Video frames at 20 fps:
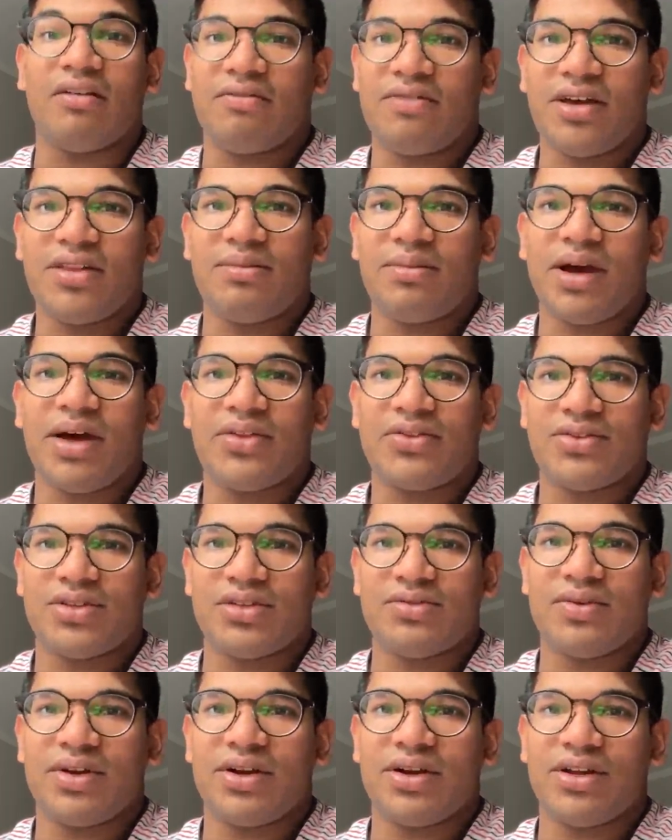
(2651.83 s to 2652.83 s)
Further maths
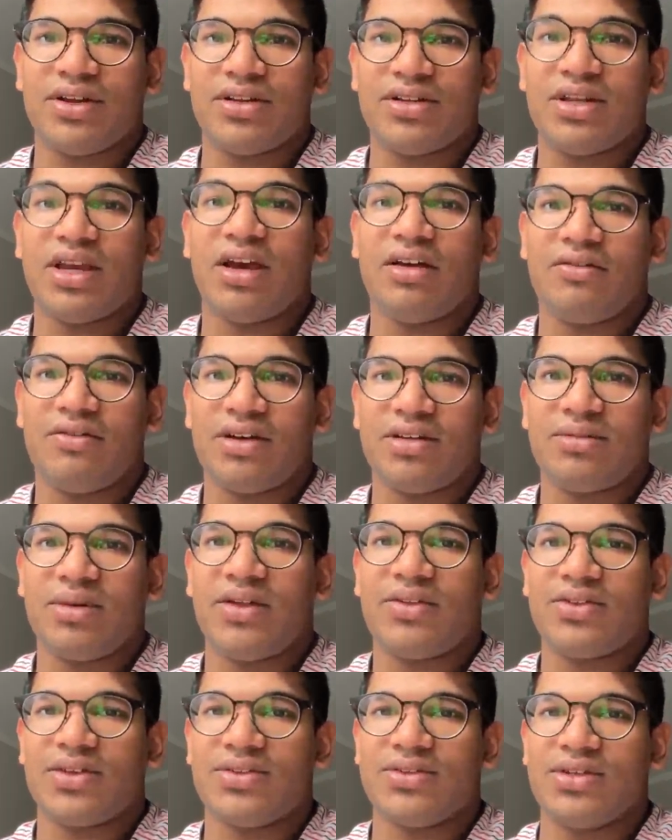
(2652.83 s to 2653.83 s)

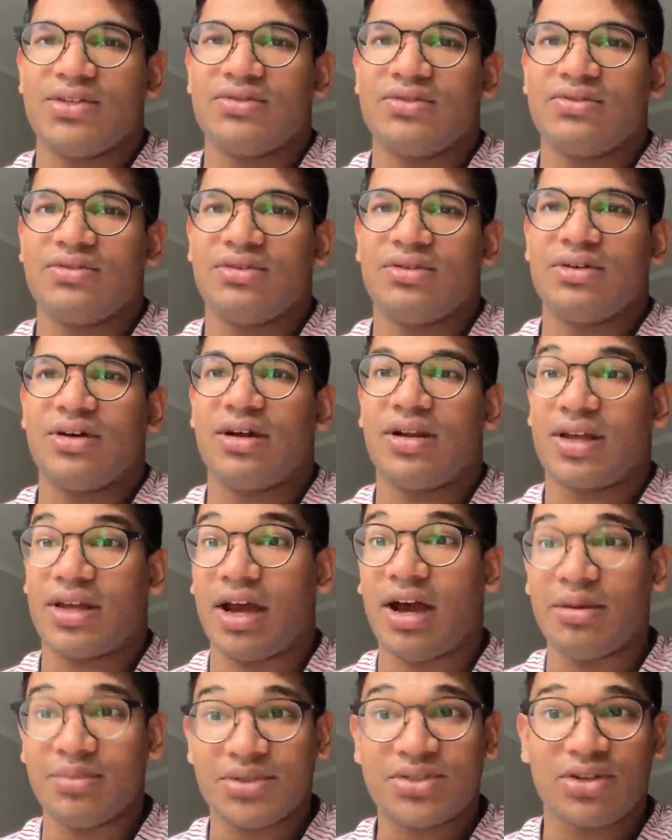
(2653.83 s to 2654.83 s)
is useful for.
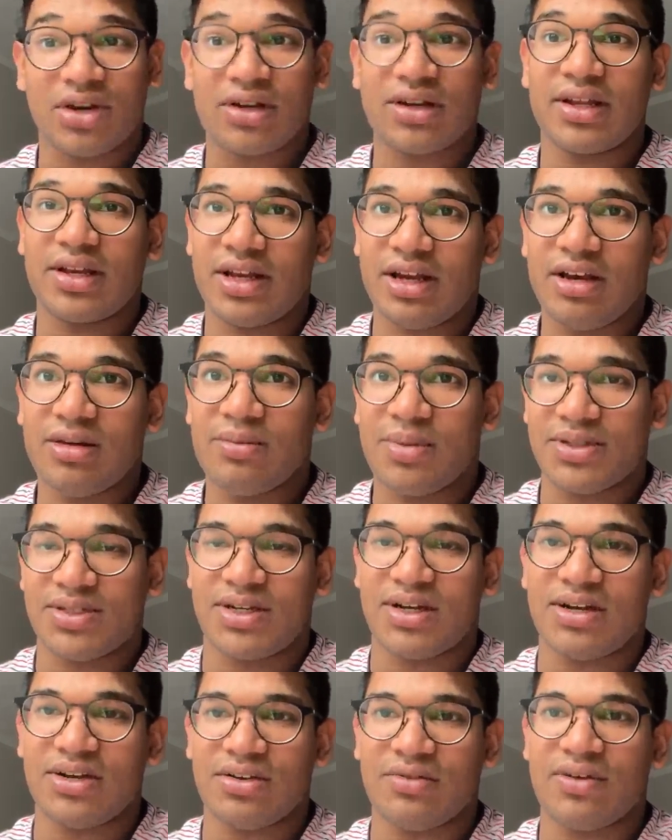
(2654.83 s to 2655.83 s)
I'm struggling now because I
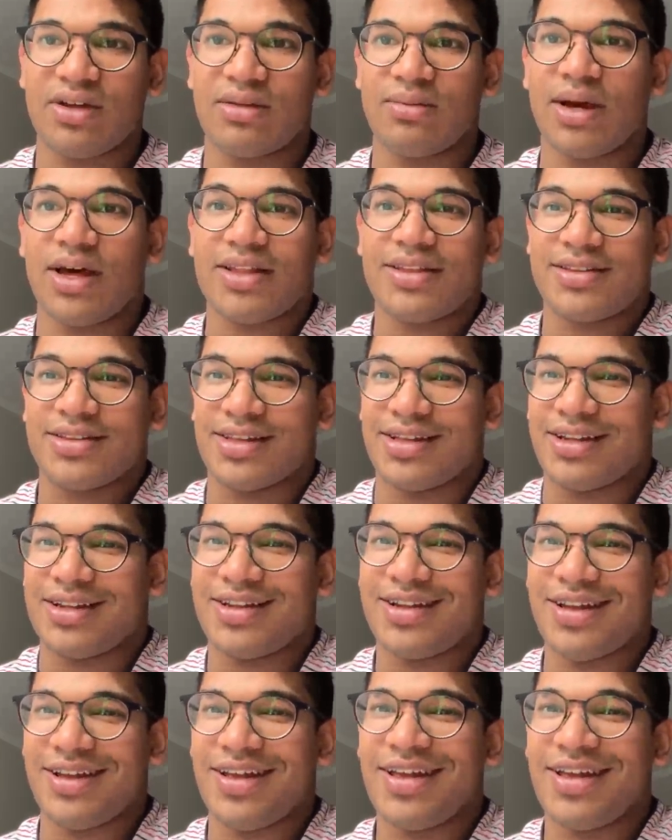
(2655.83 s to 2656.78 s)
didn't do further maths at